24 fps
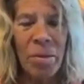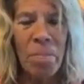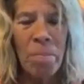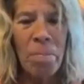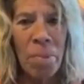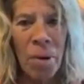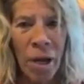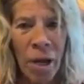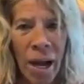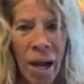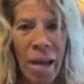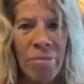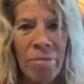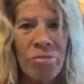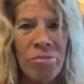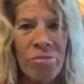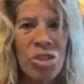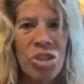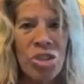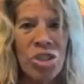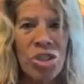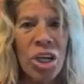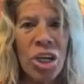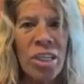But I
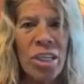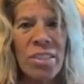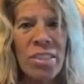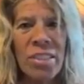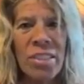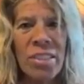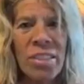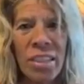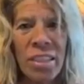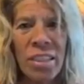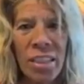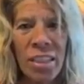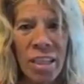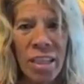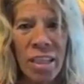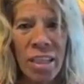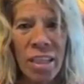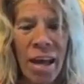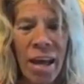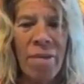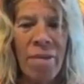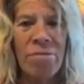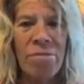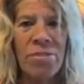just
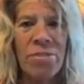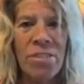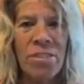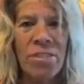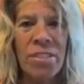left